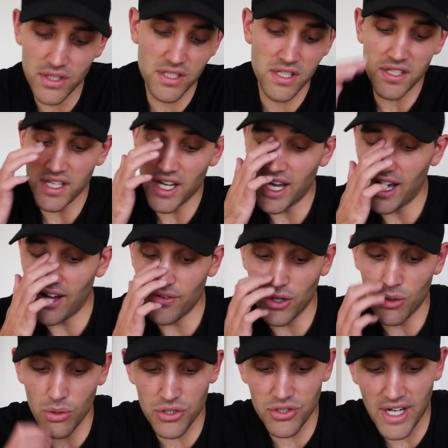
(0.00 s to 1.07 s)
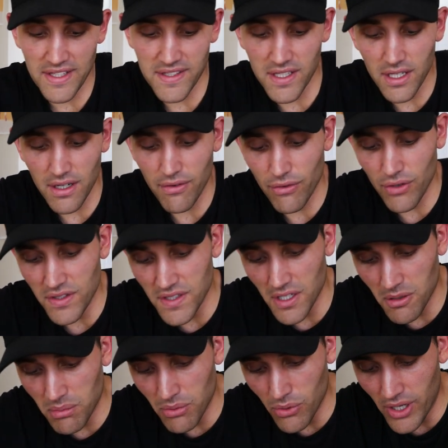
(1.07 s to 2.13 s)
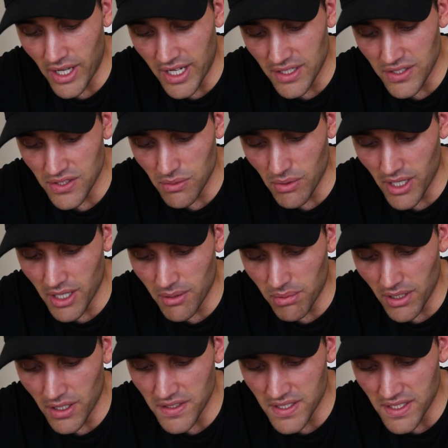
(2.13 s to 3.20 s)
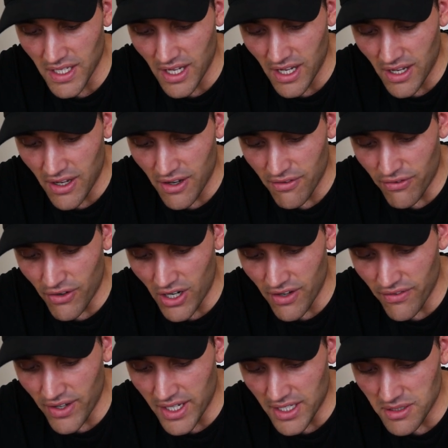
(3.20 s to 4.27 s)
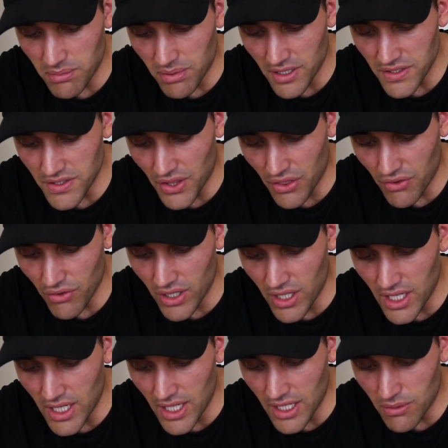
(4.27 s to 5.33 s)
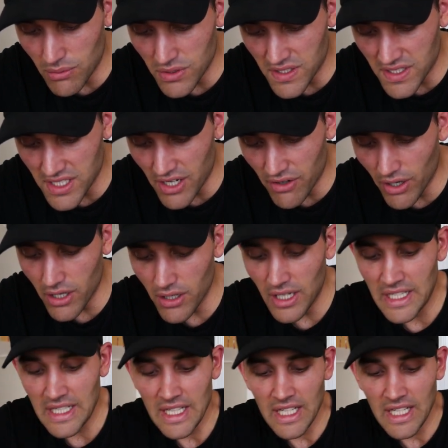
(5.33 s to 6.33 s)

So say I have a quadratic, for example x squared plus 5x plus 3 equals 0,